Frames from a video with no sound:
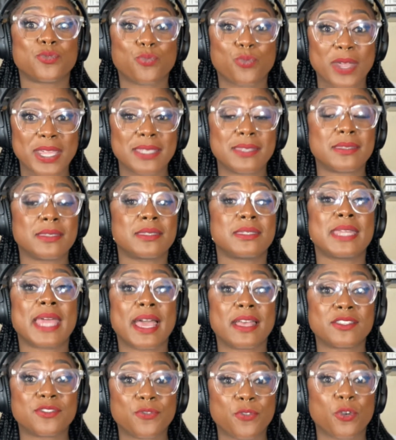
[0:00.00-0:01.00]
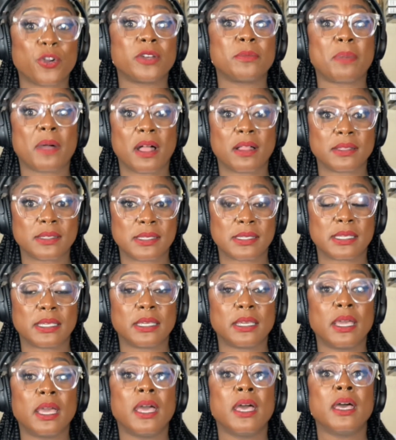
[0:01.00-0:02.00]
racist-ass foreign
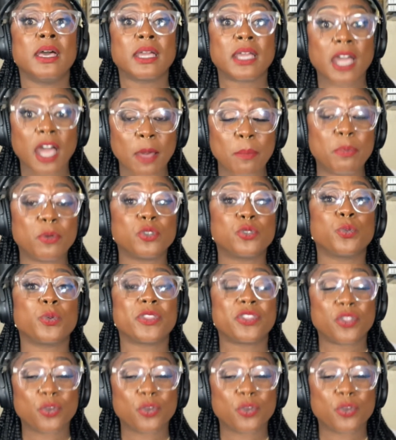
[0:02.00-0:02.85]
policy, coupled with the